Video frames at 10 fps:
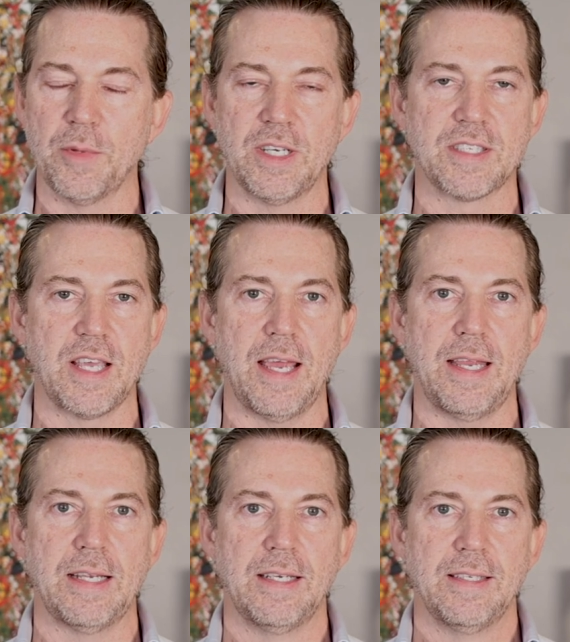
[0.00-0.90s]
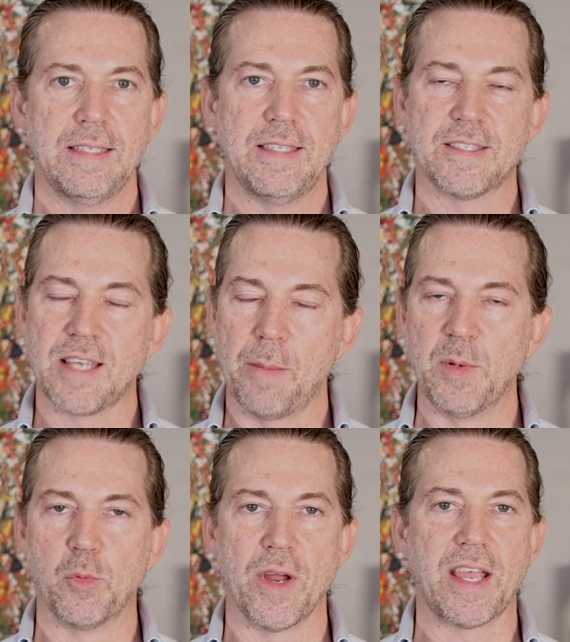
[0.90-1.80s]
I'm gonna say? It's time
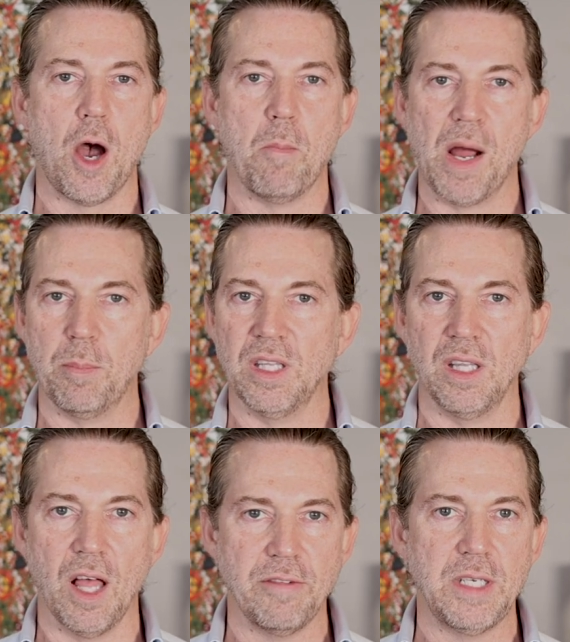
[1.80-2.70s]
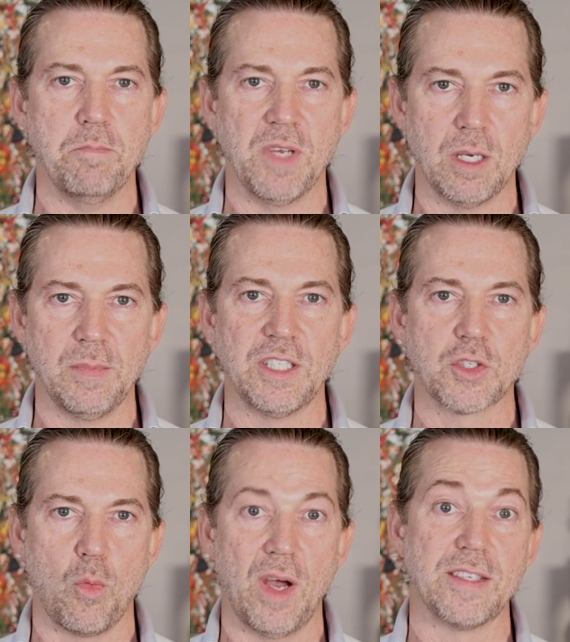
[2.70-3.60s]
to break out my beloved
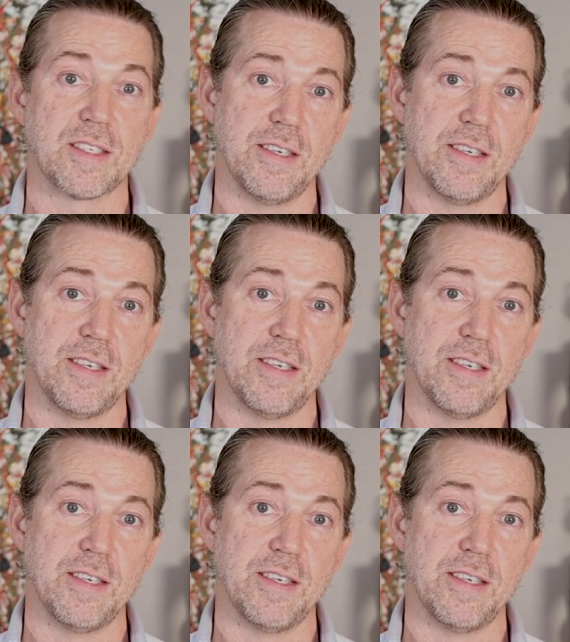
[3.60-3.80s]
minimalist white